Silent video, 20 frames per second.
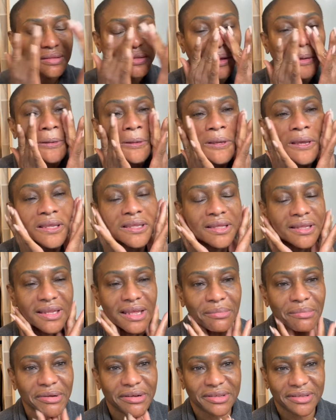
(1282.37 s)
not to get the
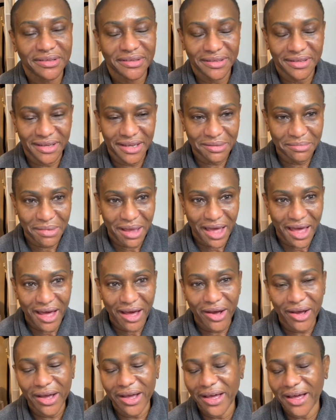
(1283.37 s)
lemon in my
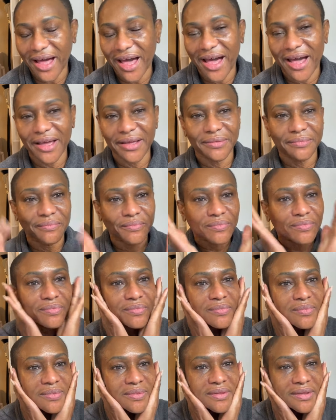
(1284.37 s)
uh, eye.
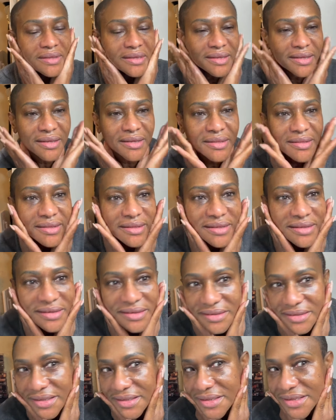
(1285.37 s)
So
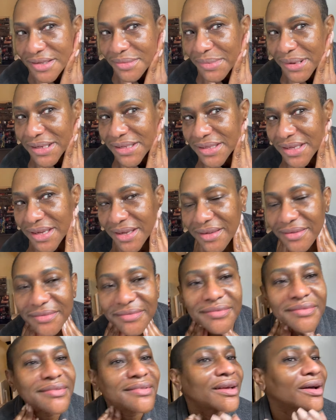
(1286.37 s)
this is my skin,
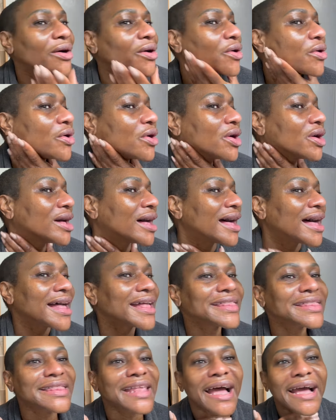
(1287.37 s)
all
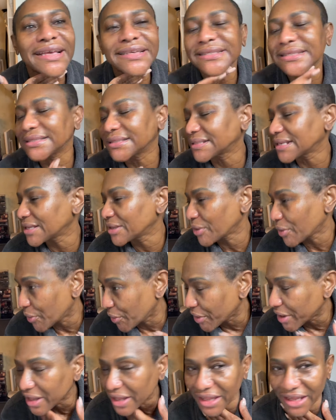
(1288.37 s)
nice and
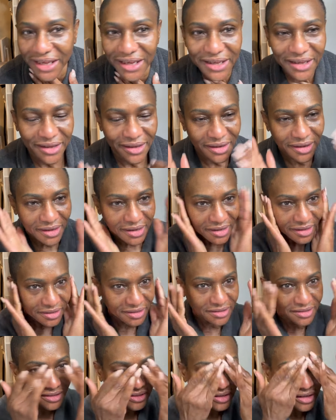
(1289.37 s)
oily,
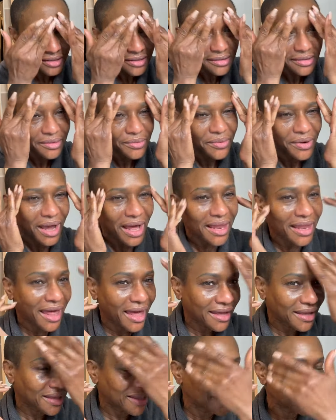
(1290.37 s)
just the way I
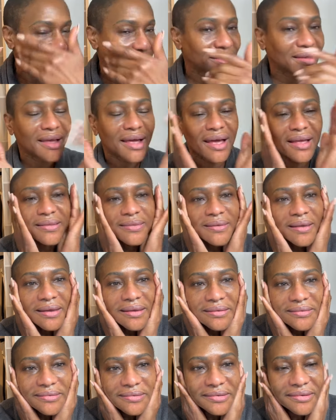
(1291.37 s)
like it at
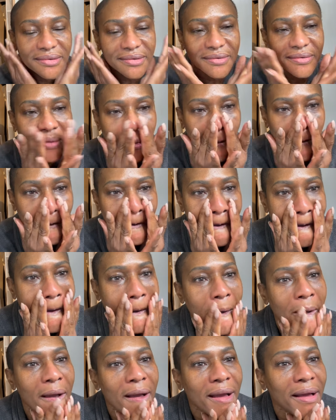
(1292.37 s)
night.
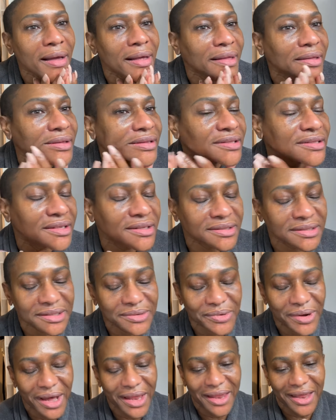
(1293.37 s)
Just the
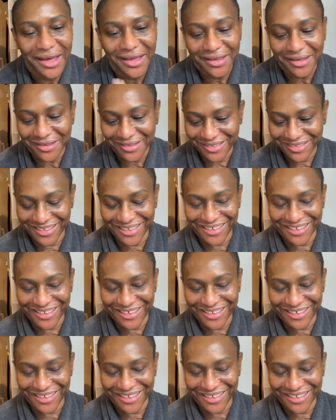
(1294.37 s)
way I like it.